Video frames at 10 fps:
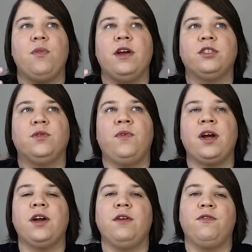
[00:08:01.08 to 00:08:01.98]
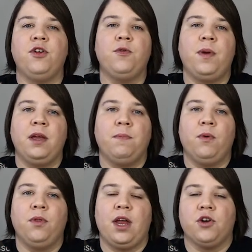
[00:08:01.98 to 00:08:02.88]
there's very few
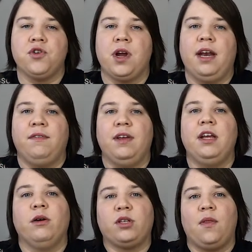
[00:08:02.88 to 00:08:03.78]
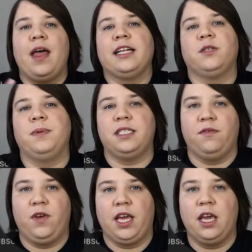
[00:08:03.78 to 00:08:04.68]
people that are creating videos on that
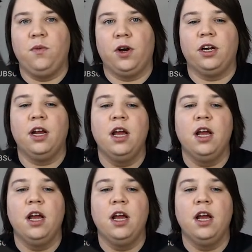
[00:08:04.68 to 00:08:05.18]
specific keyword.